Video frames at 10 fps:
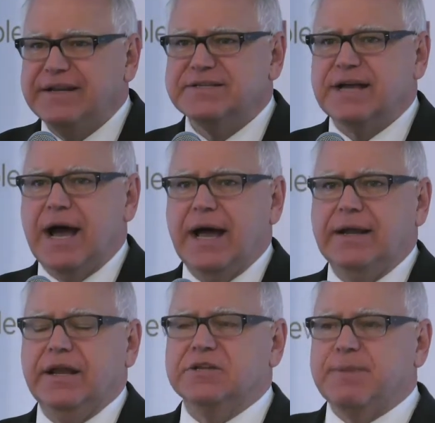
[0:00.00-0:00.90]

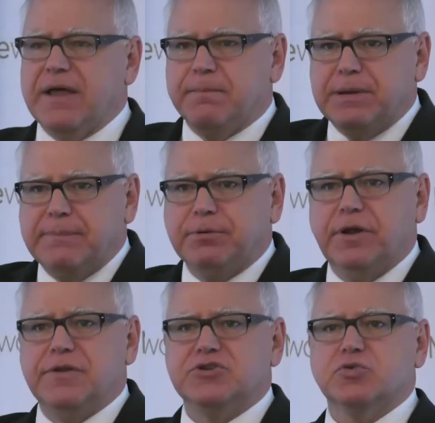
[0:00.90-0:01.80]
design, and it's by the people
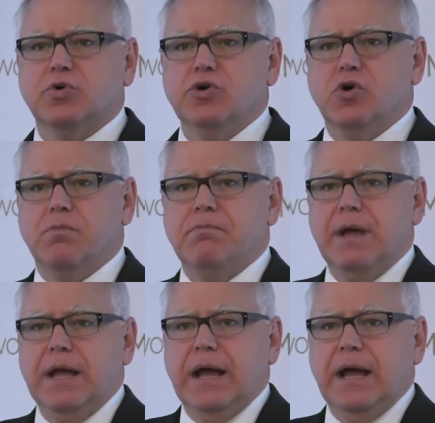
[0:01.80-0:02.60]
in this room